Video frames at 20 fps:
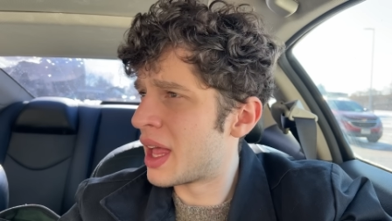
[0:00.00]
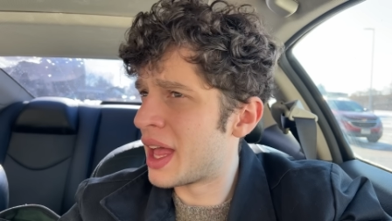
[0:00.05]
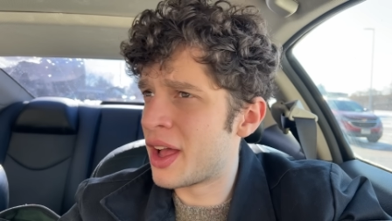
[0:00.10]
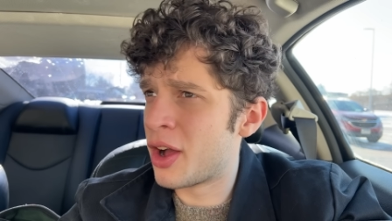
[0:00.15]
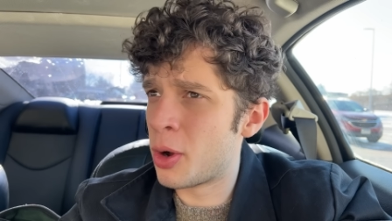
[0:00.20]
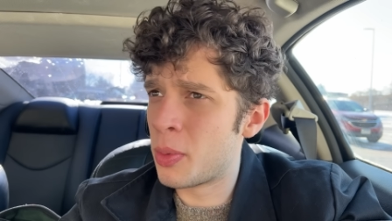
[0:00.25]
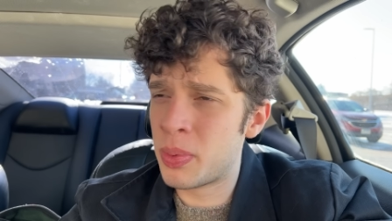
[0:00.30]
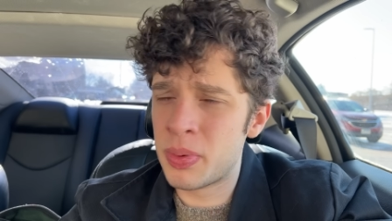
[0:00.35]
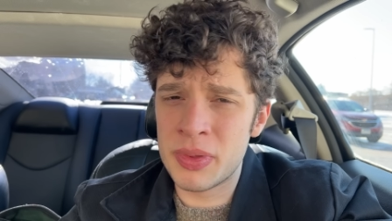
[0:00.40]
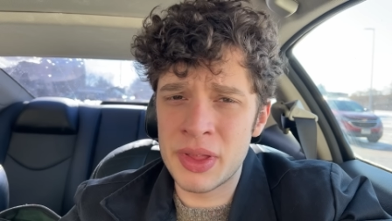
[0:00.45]
I
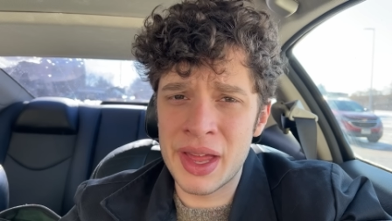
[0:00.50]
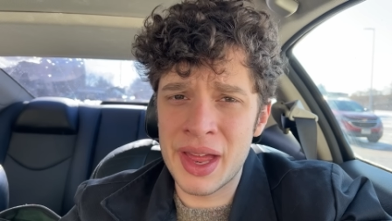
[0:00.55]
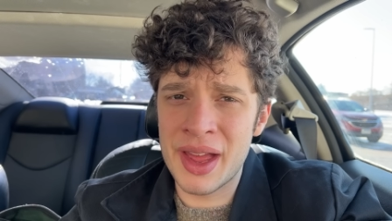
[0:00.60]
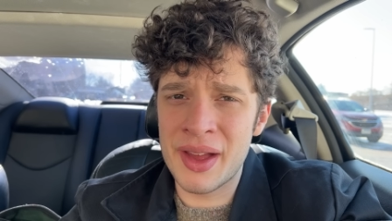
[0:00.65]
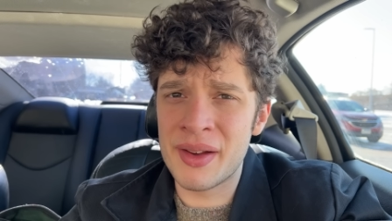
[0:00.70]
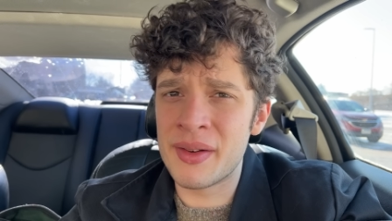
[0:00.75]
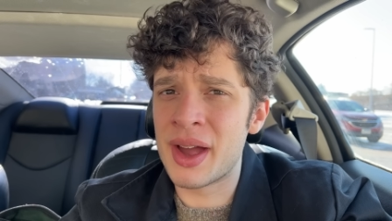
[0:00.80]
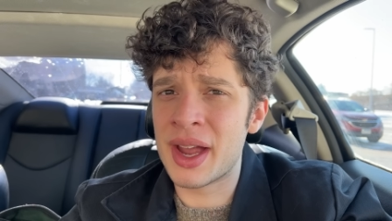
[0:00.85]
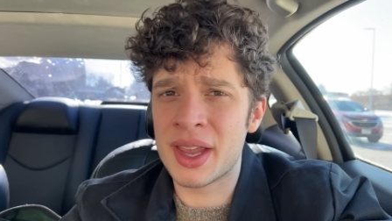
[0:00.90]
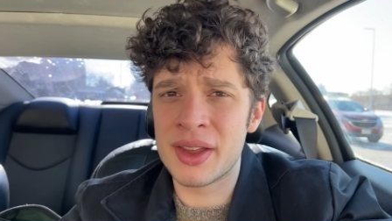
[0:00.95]
hope that
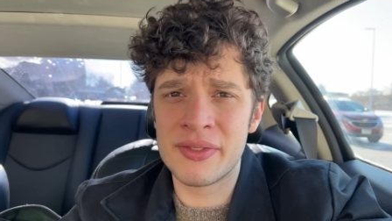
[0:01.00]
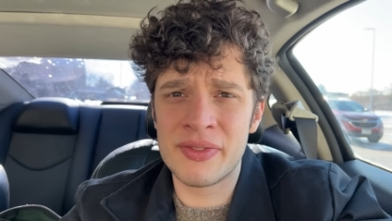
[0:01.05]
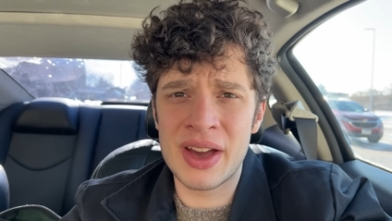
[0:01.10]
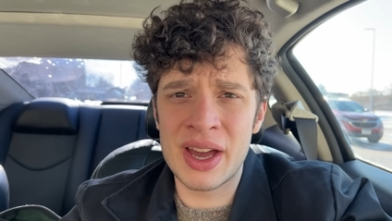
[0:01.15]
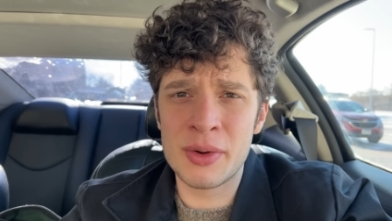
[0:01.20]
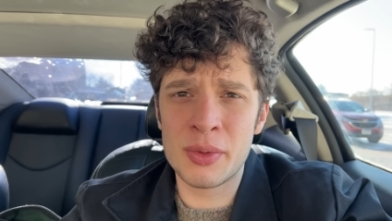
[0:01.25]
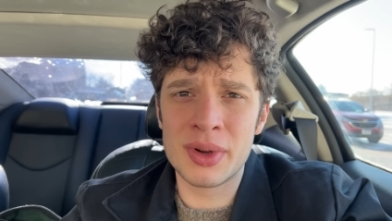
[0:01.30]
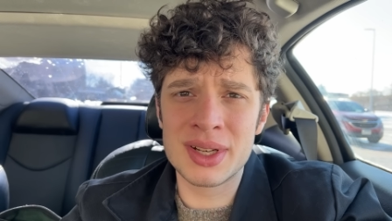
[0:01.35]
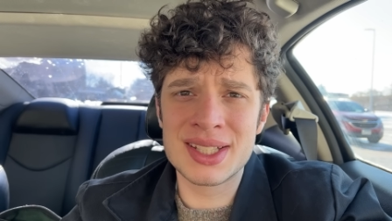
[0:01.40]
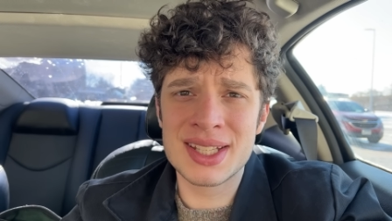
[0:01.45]
I can
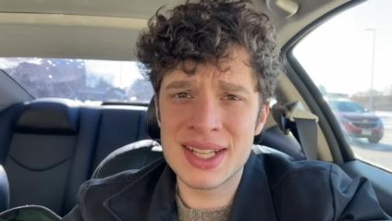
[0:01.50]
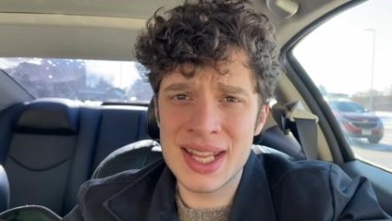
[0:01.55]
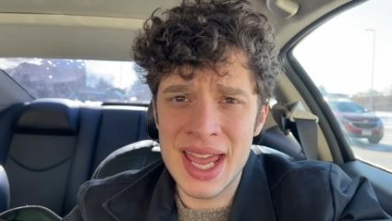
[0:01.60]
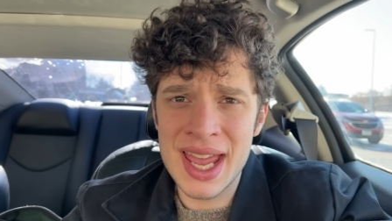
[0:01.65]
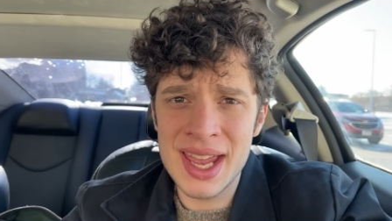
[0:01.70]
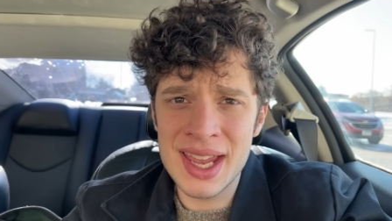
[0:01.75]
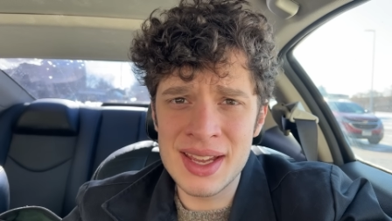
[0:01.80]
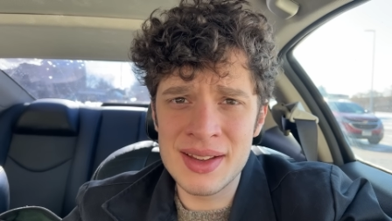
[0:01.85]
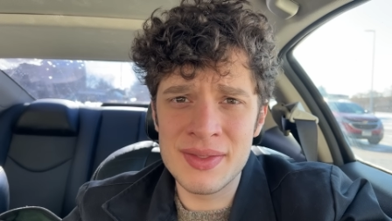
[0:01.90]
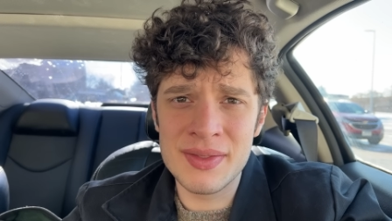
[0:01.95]
find one
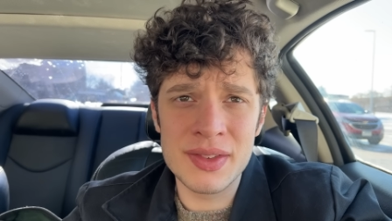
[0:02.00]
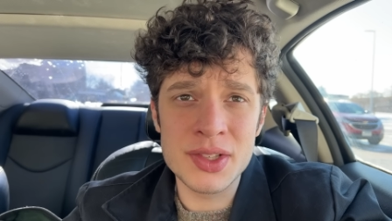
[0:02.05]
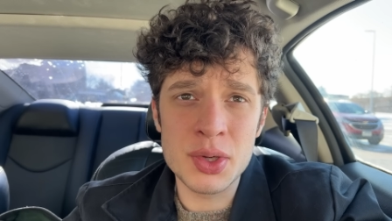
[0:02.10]
today